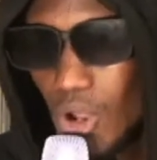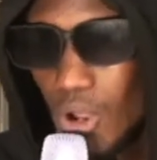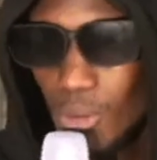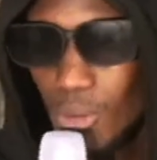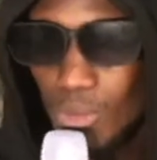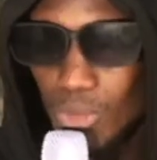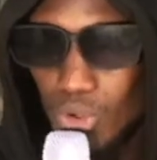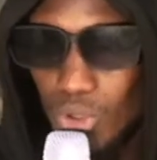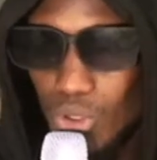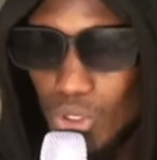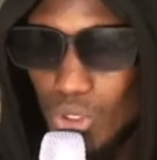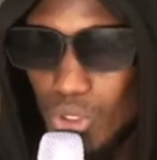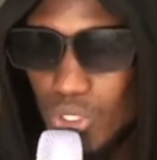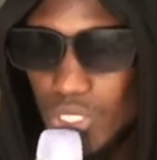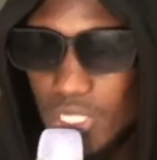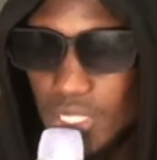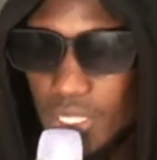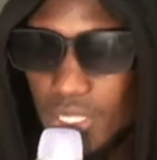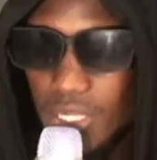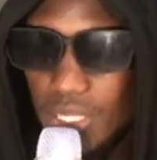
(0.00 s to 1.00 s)
Mbu you
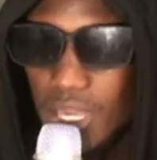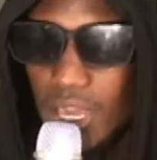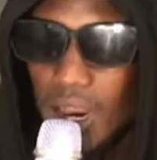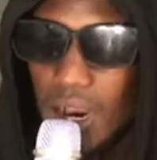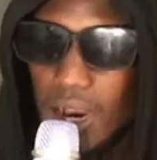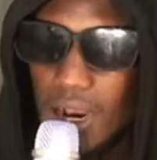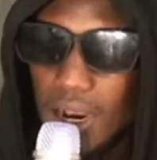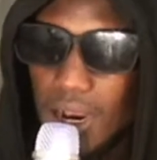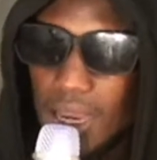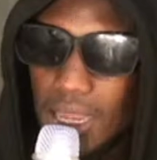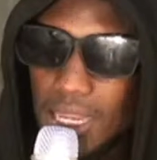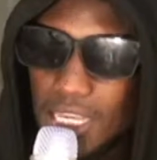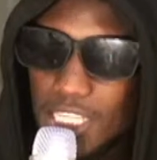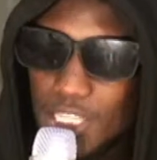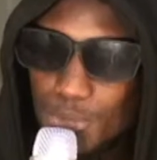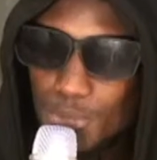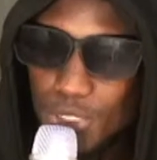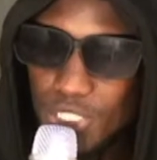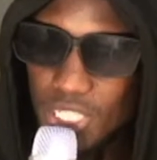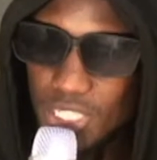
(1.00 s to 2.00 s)
see
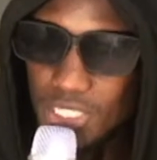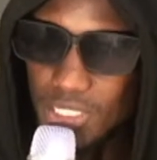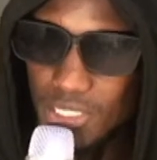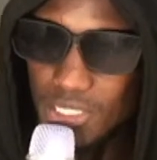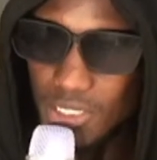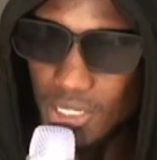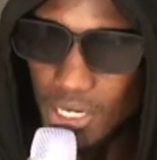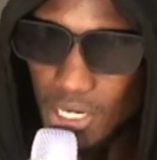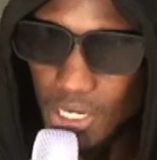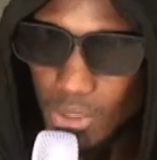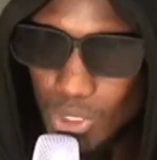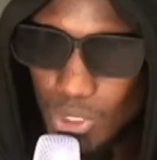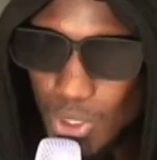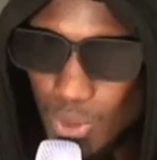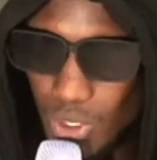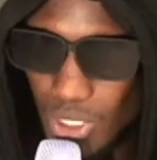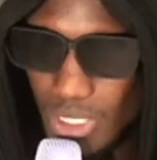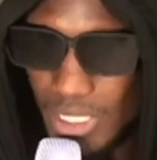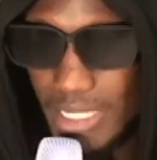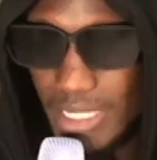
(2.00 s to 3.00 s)
Hala's project there, which
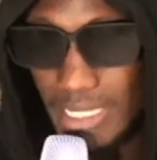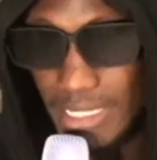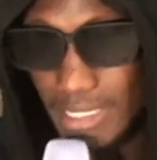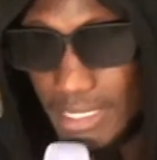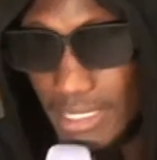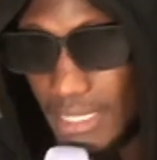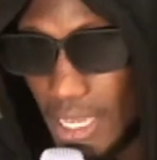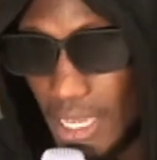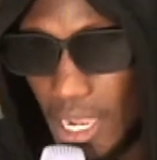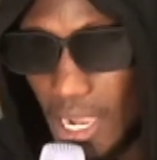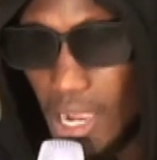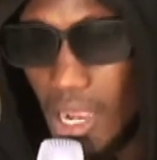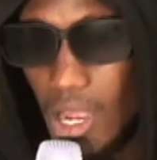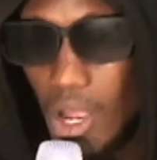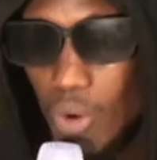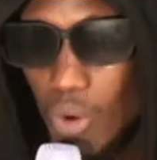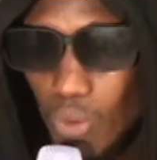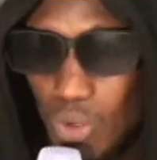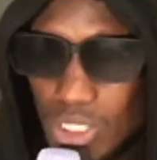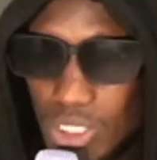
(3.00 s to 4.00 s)
was this year,
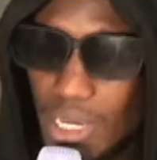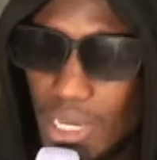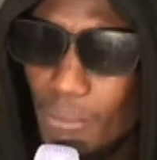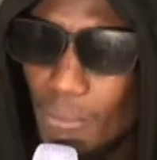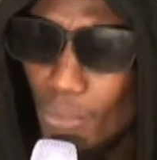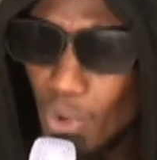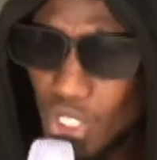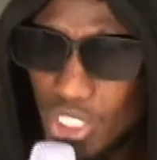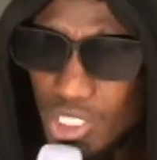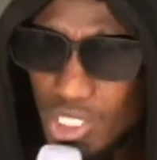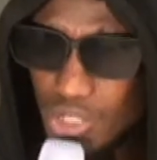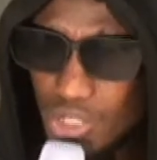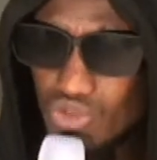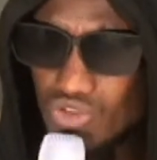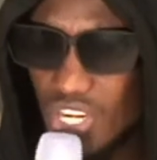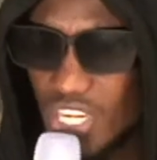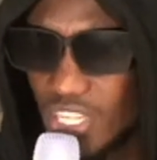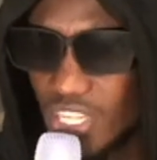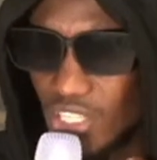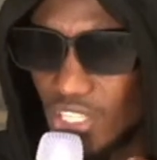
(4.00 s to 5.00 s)
was the most
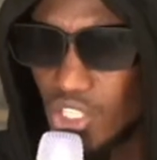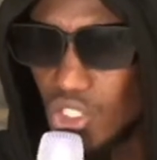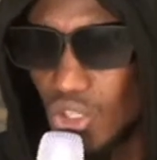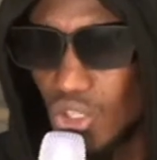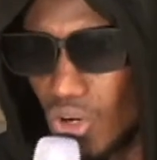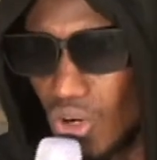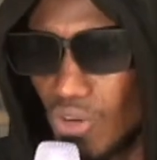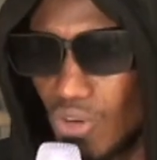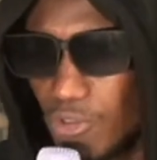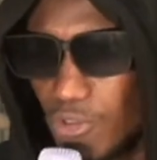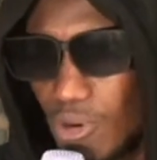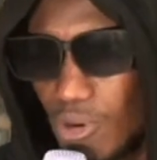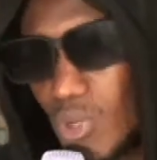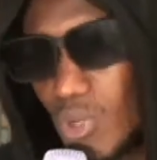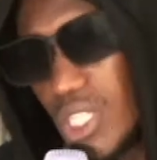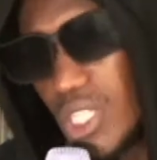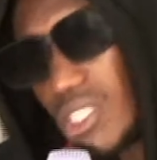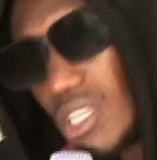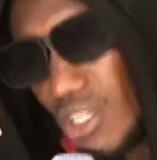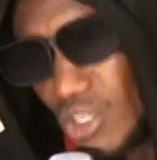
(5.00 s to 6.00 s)
trending song from
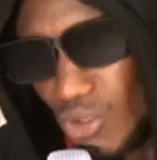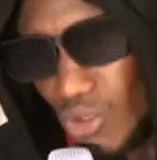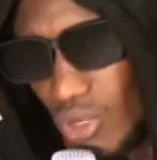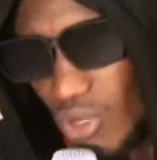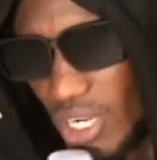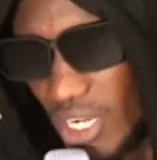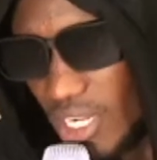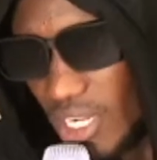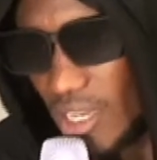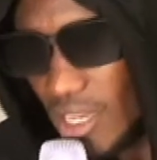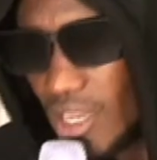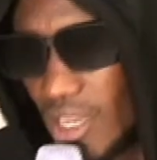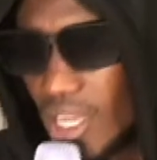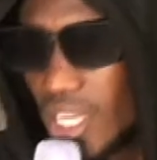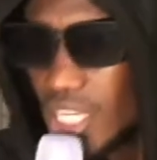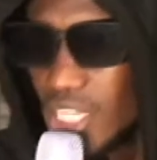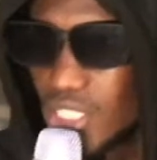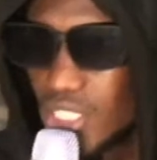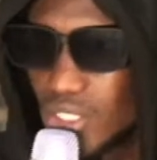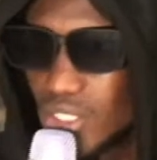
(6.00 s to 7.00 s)
Western Uganda.
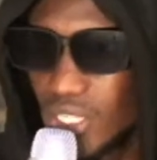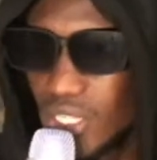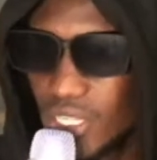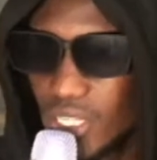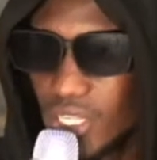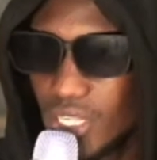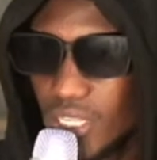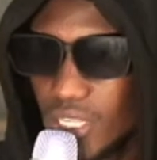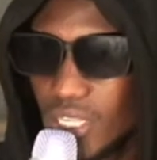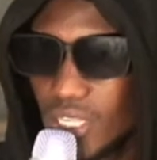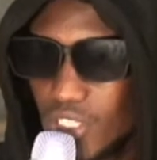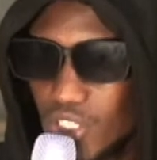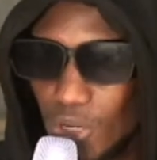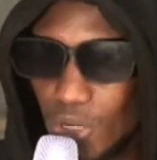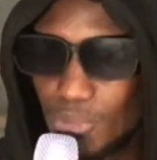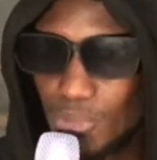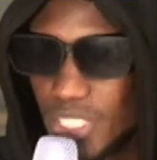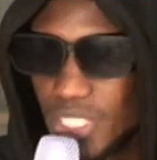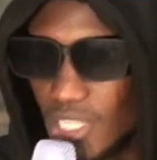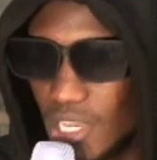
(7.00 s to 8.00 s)
It
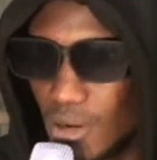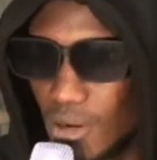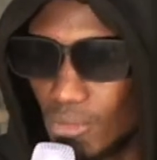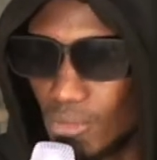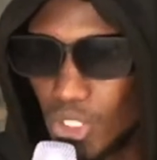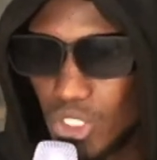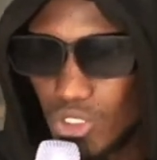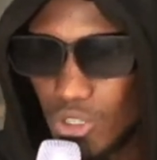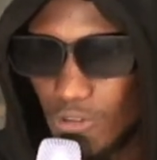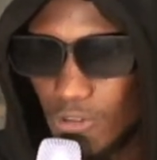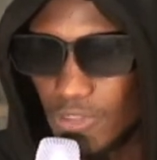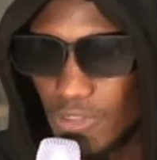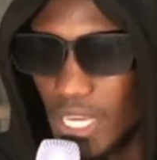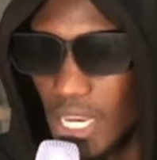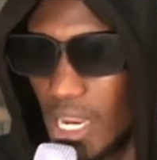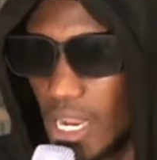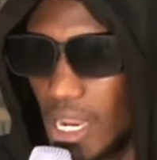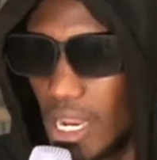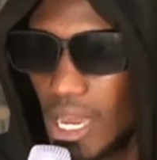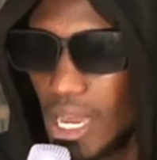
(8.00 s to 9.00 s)
topped most of
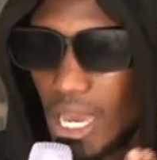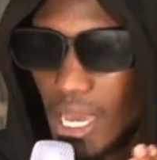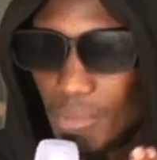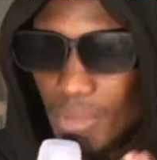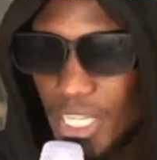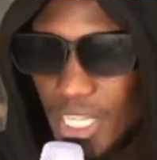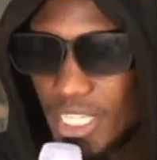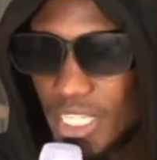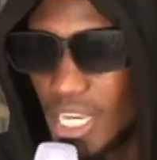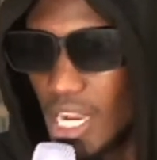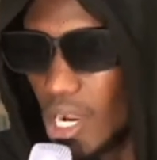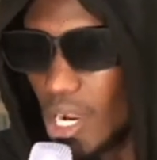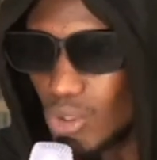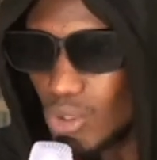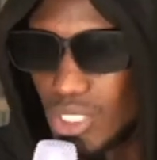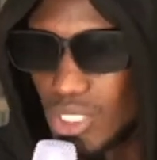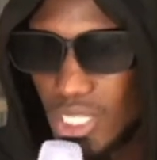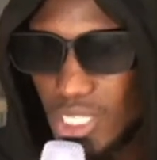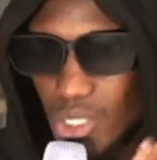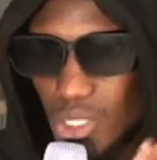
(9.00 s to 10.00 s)
the media
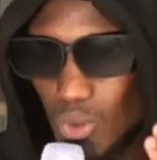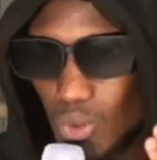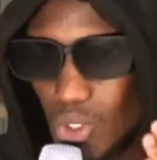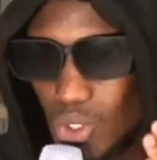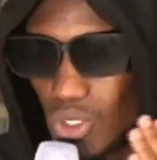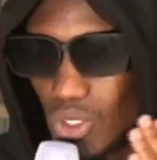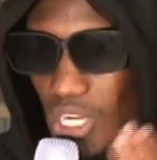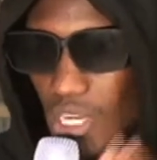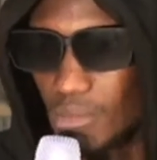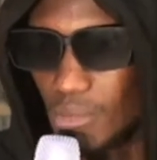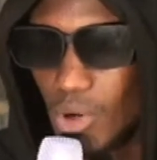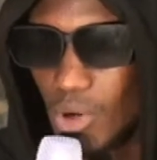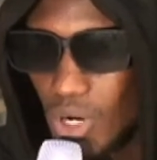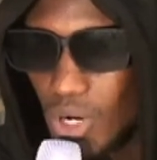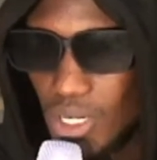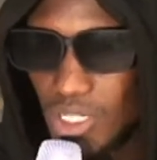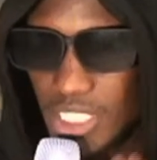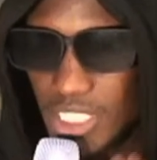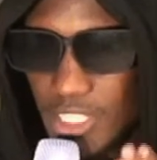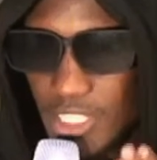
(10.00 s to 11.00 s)
houses. It was on number
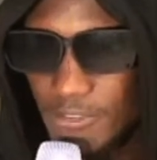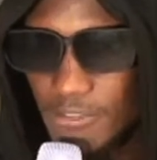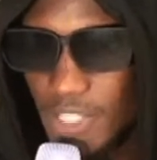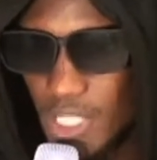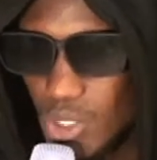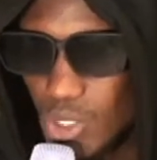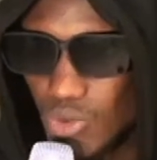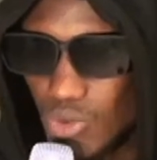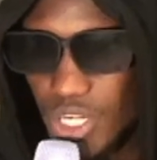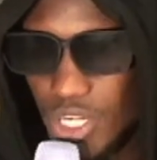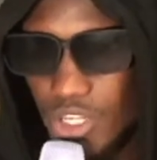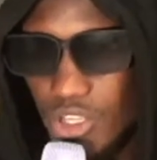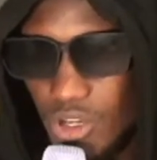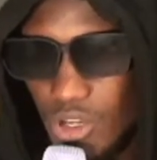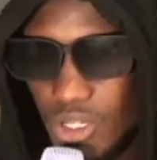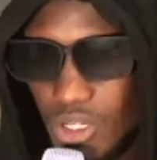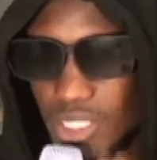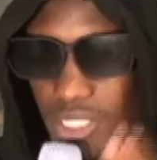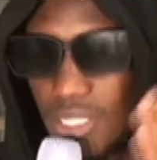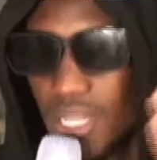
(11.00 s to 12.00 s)
one TVs,
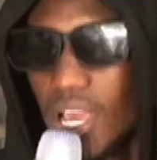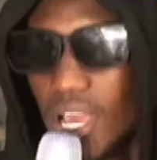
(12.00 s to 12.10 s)
radios,